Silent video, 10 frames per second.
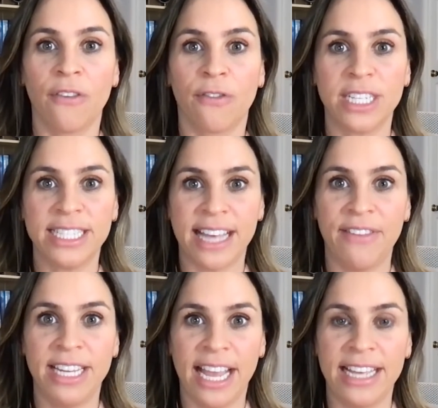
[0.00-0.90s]
for
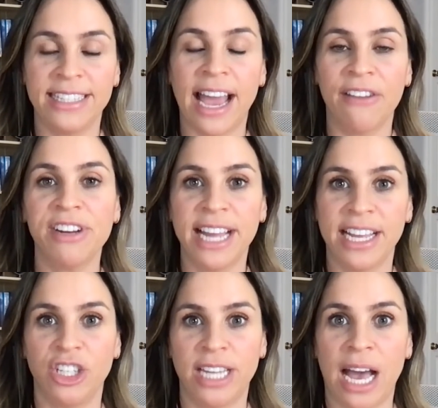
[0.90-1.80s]
7 days. Every day
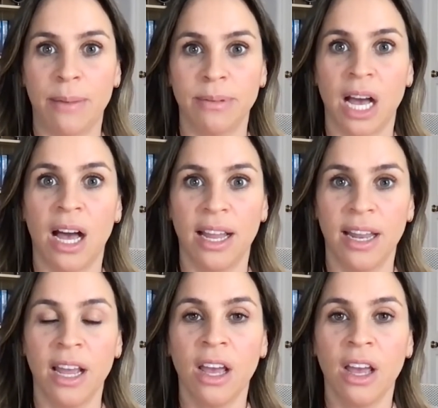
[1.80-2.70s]
she tapped on